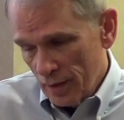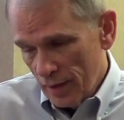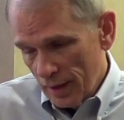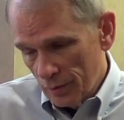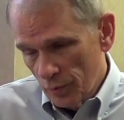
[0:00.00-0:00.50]

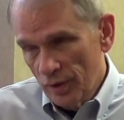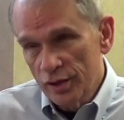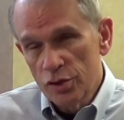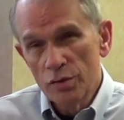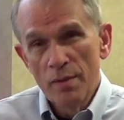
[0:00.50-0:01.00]
that
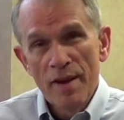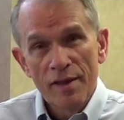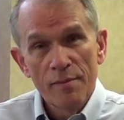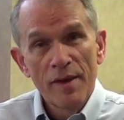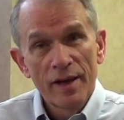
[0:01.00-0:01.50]
really do the
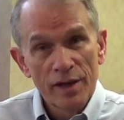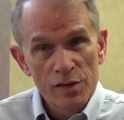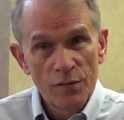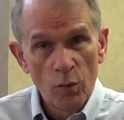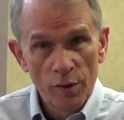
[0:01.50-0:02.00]

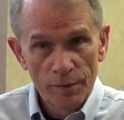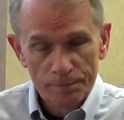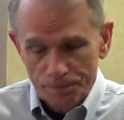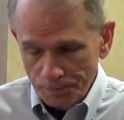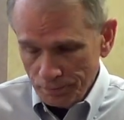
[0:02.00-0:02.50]
mathematics for
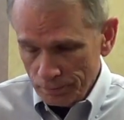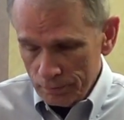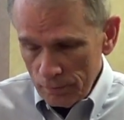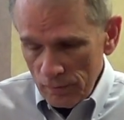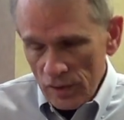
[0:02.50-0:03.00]
them.
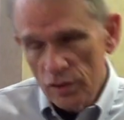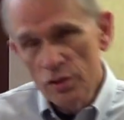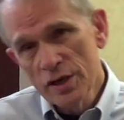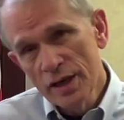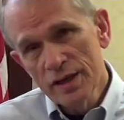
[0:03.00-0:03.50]

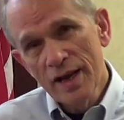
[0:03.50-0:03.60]
You take